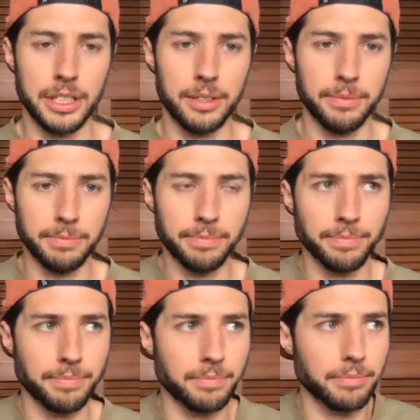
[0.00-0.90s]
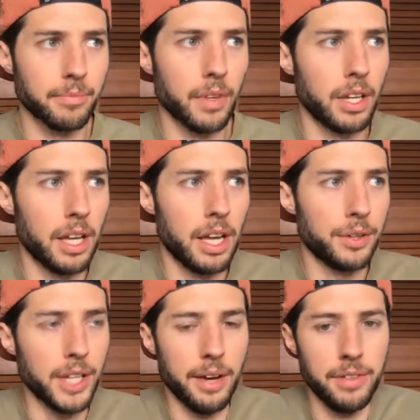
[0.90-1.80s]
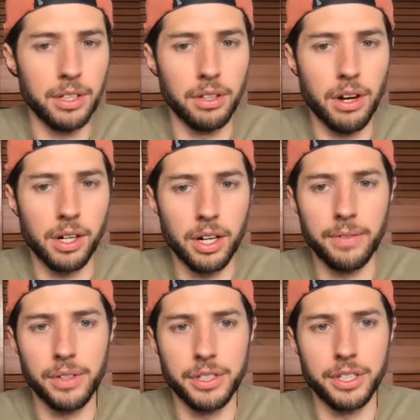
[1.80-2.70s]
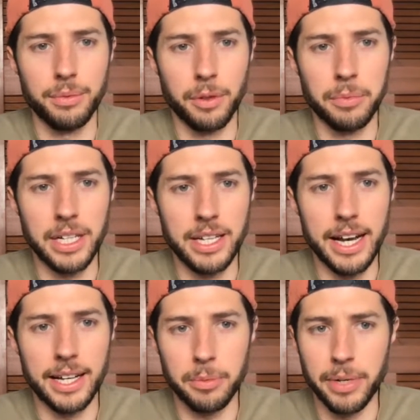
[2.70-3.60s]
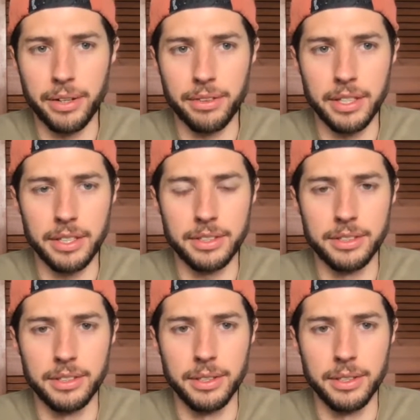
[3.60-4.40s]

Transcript: And I was having a long conversation with my dad about this,